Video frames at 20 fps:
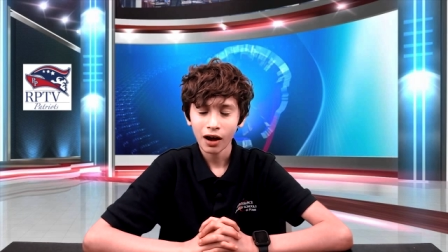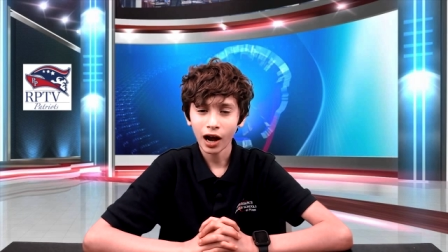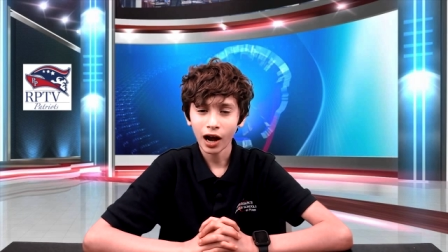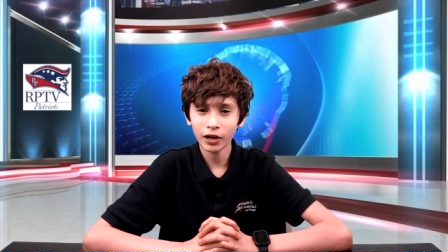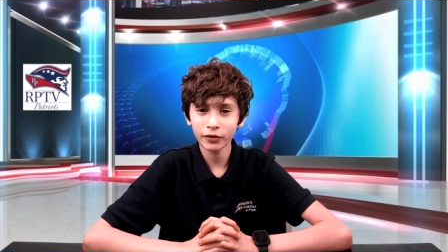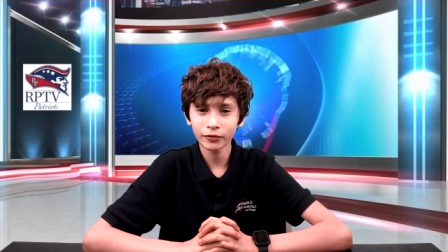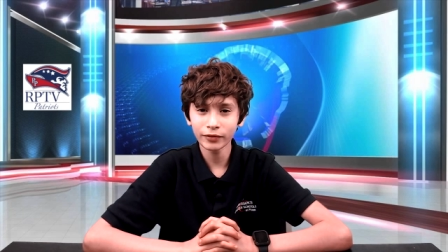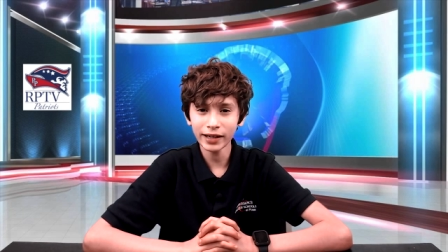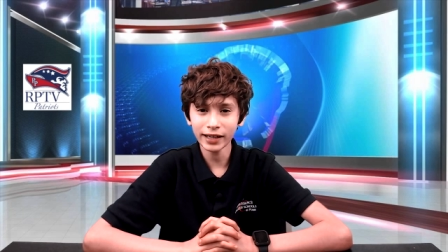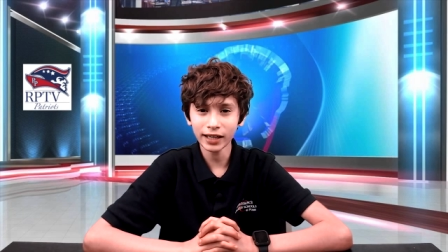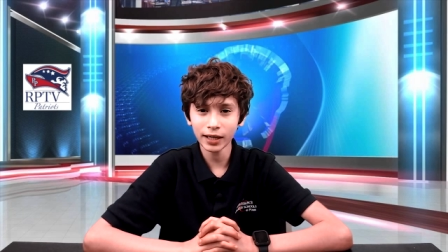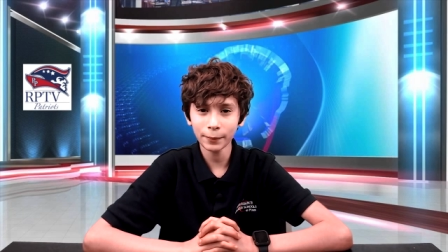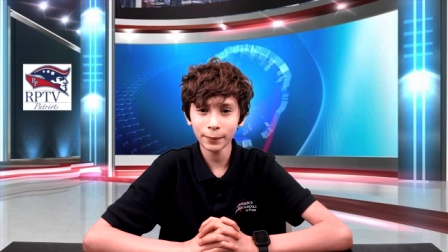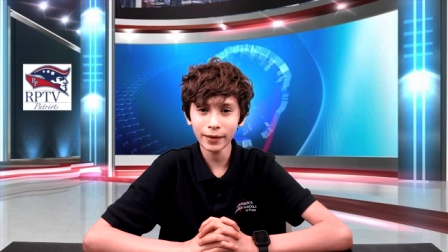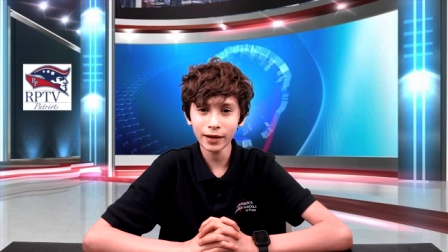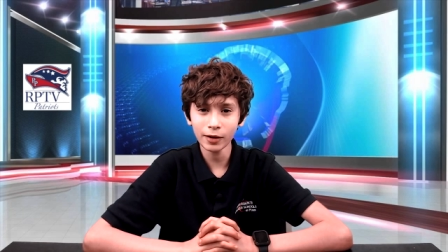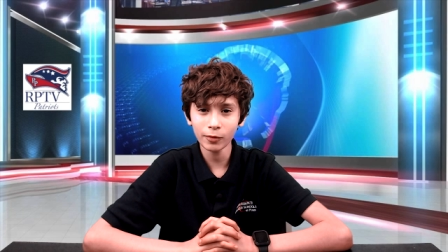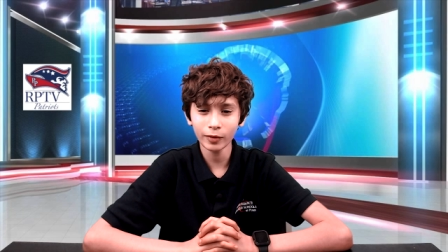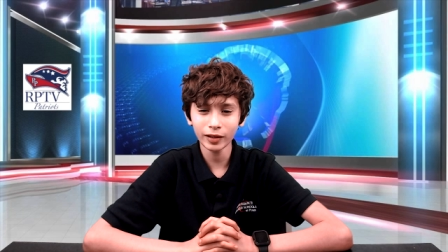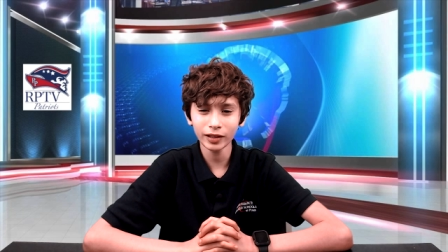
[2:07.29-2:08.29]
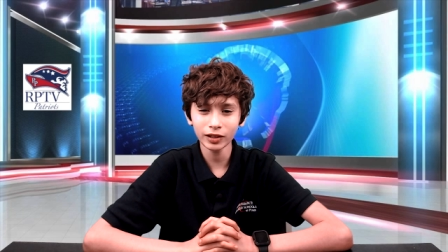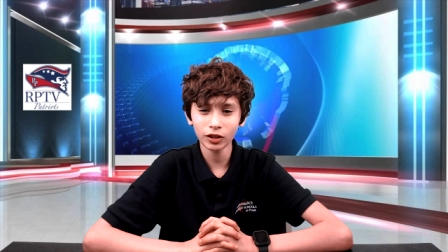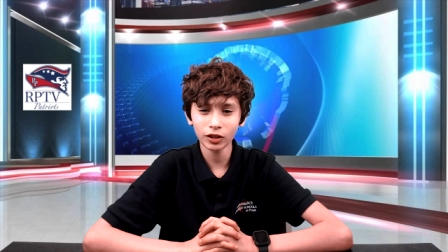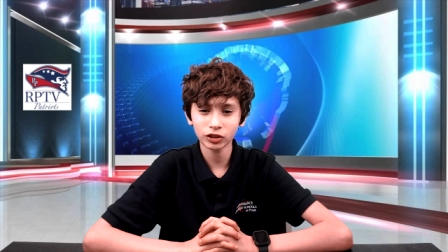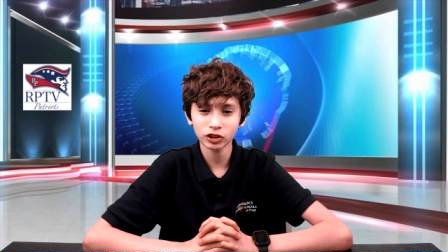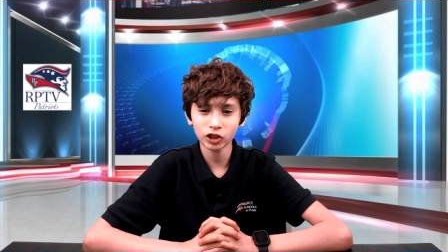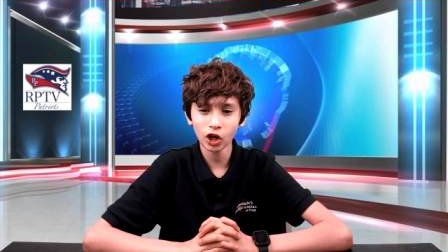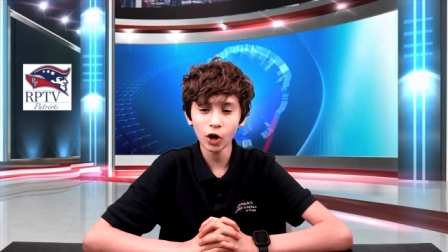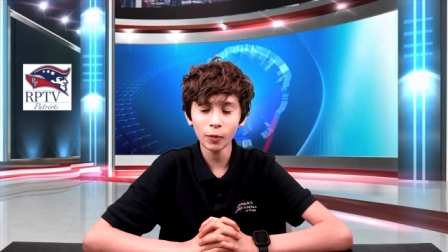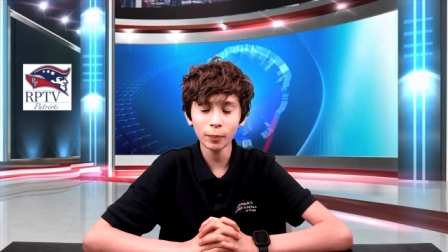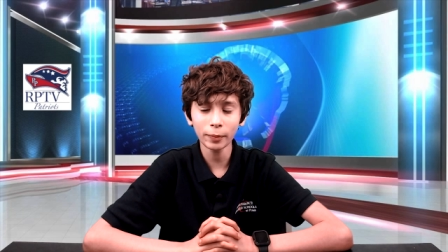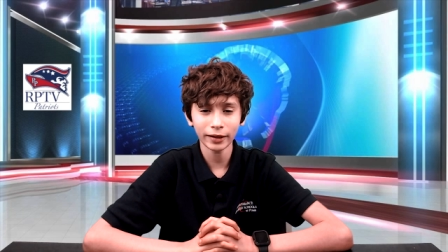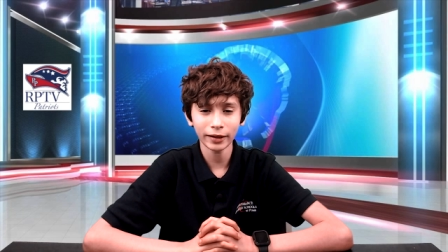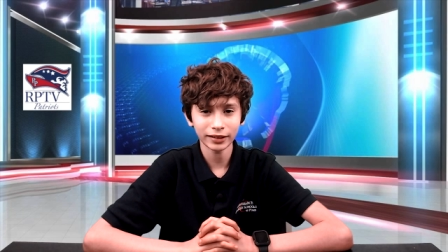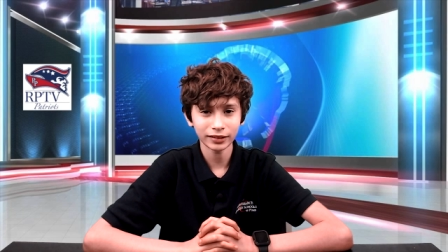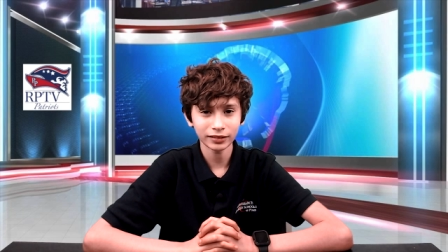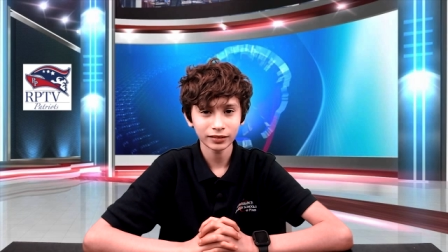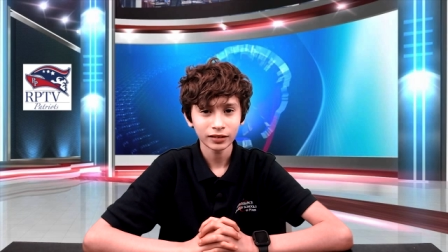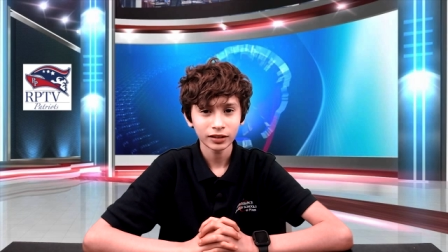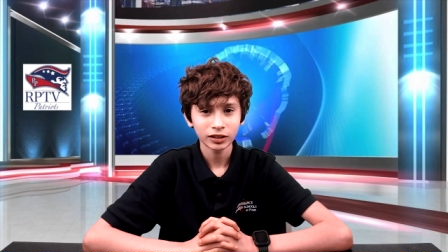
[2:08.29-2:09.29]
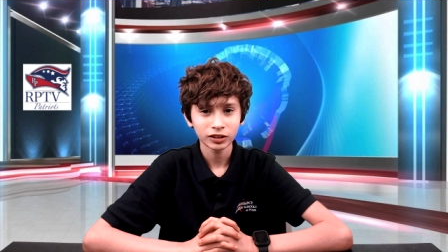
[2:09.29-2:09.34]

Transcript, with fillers: A recommit window is open,